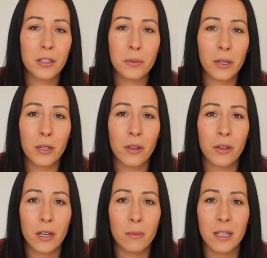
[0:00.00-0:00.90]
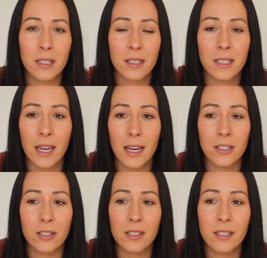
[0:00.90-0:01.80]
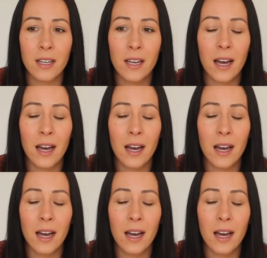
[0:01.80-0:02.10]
20 or 30 minutes a day, just